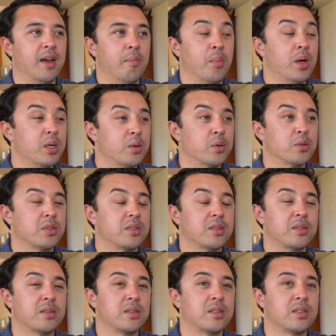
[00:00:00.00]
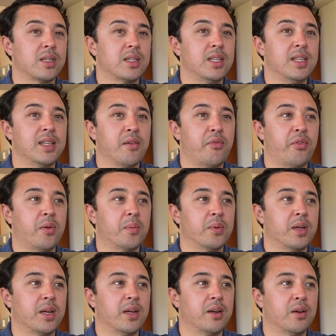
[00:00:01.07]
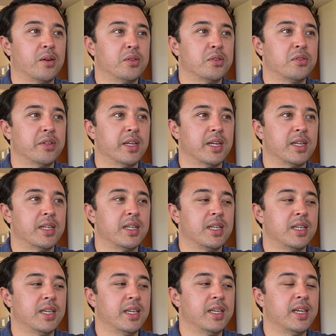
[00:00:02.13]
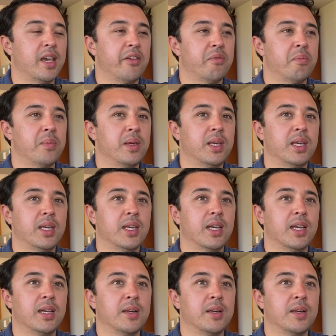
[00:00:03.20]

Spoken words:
Markus Sadina from Austria, he gave me